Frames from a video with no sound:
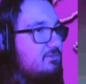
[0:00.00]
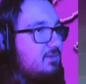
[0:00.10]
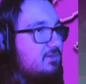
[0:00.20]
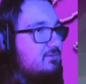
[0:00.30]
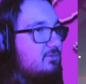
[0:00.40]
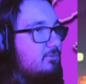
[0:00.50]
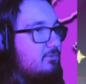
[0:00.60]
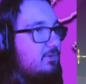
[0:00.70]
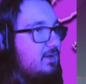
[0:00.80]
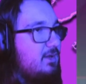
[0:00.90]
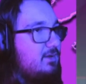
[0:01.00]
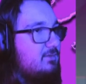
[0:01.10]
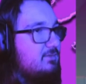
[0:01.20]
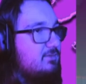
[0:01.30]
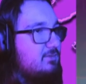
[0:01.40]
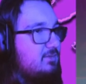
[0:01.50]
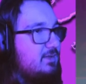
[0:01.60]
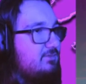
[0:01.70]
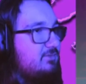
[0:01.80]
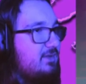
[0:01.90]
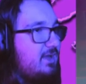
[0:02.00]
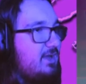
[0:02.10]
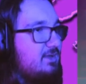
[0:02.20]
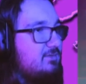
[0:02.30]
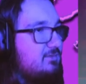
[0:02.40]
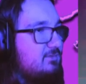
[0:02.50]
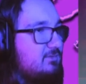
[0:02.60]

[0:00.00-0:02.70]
That's great. Love that.